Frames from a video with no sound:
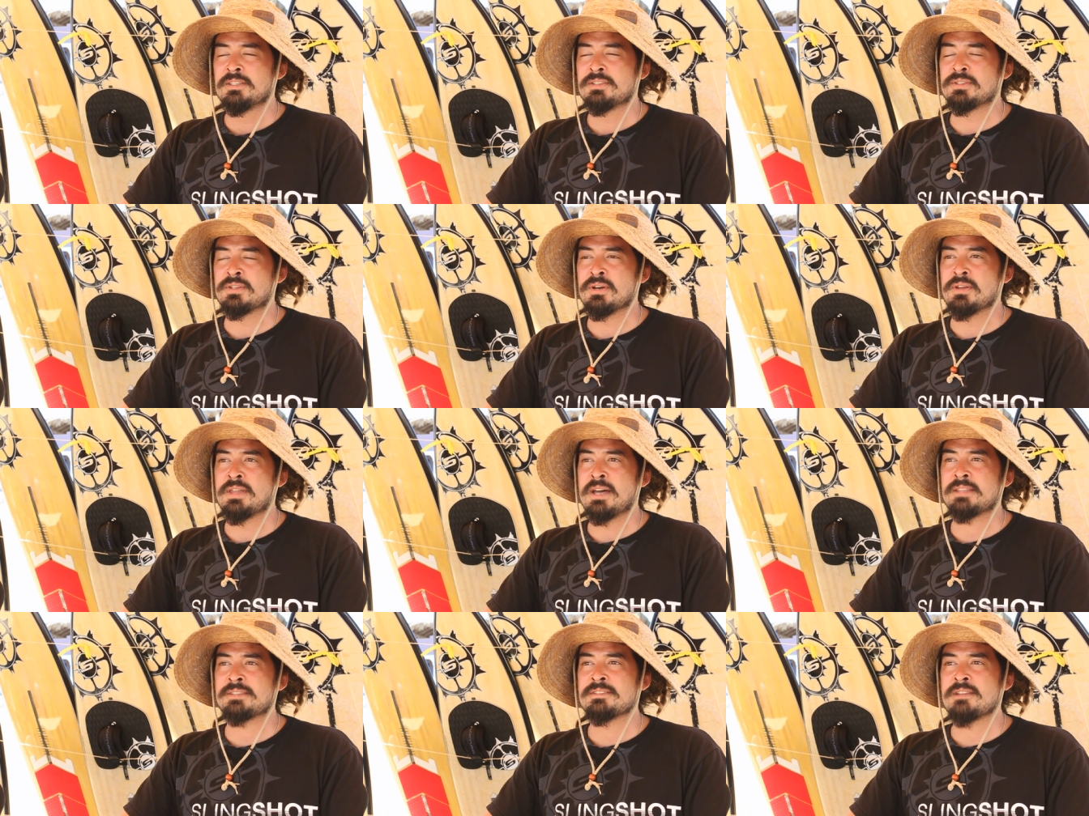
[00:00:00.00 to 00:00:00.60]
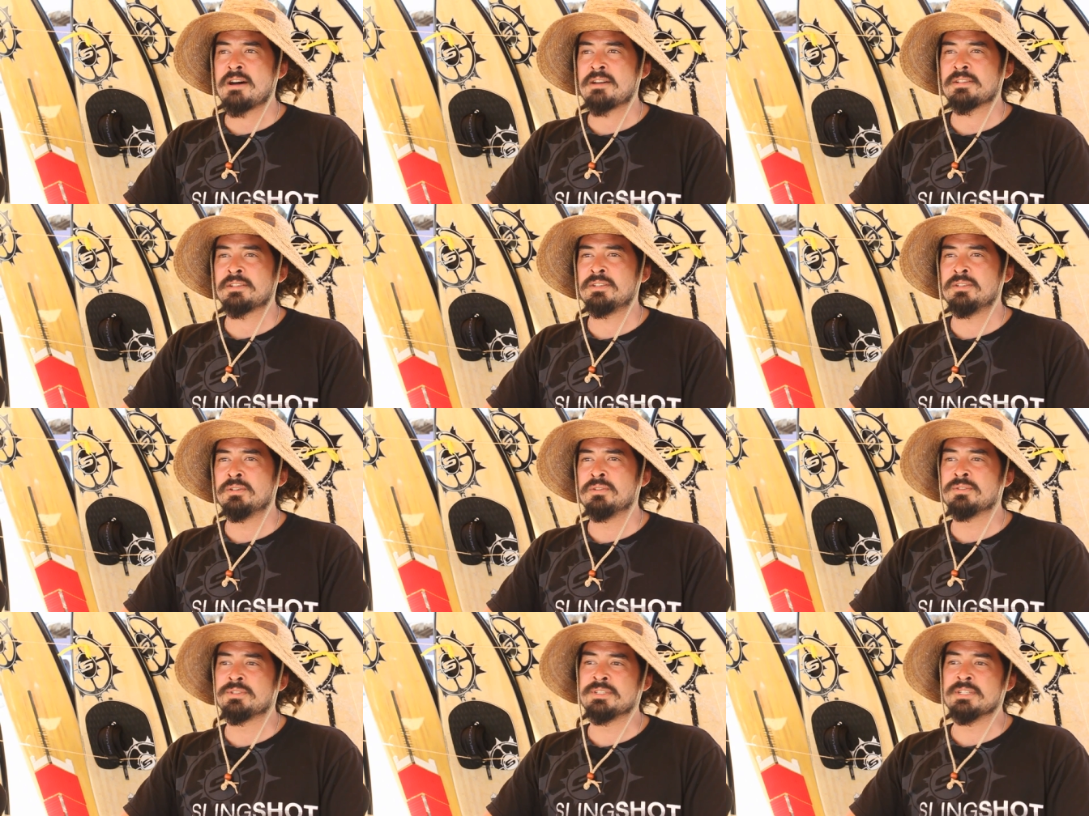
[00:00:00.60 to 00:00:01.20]
So that's not a
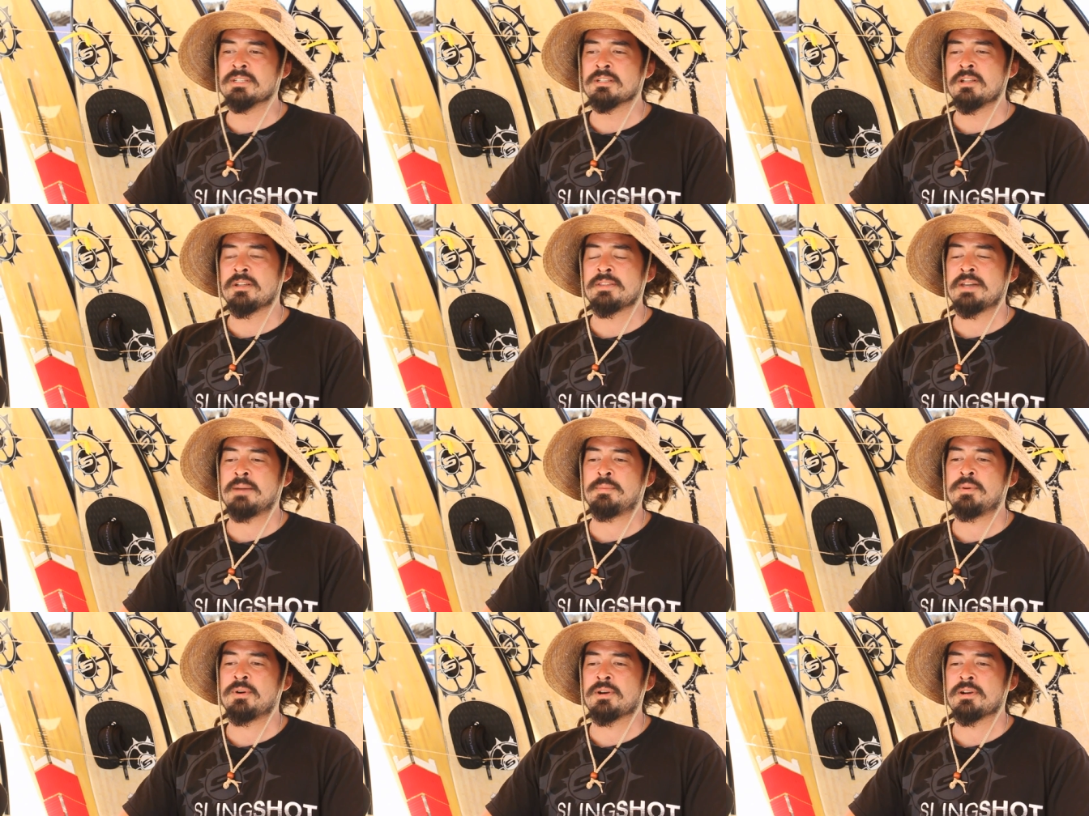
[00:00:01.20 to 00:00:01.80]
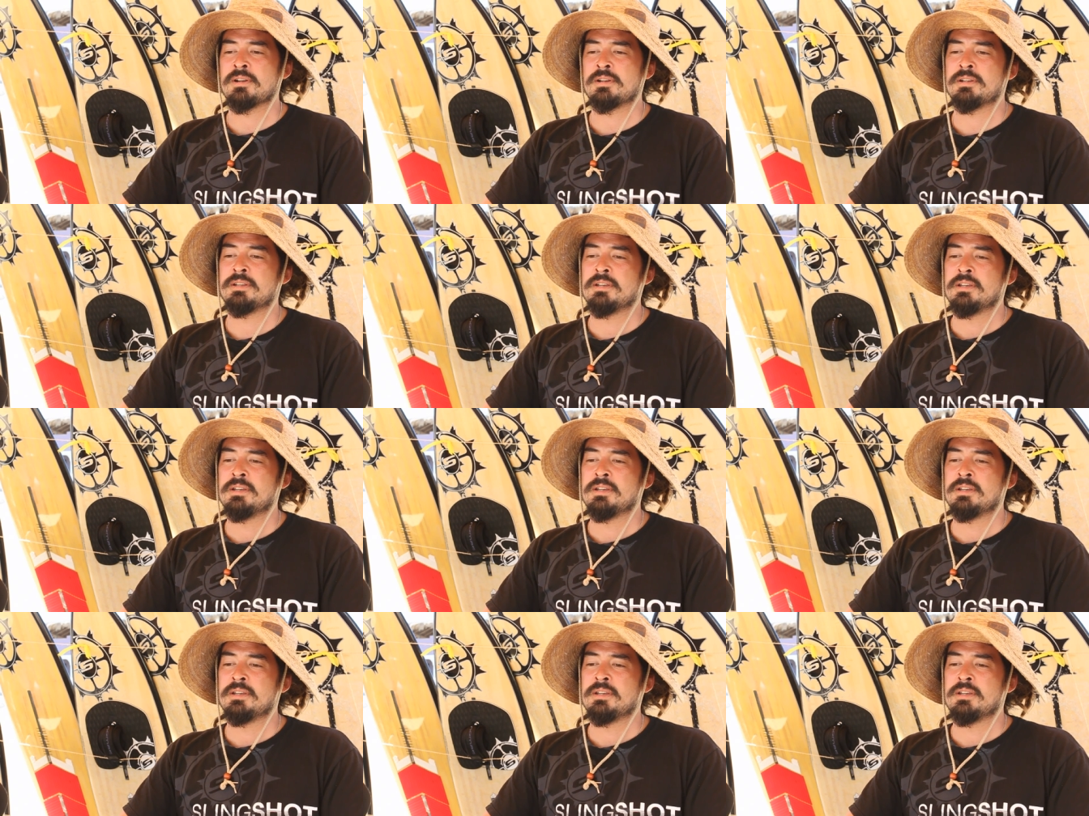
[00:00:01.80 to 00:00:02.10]
huge deal on that part.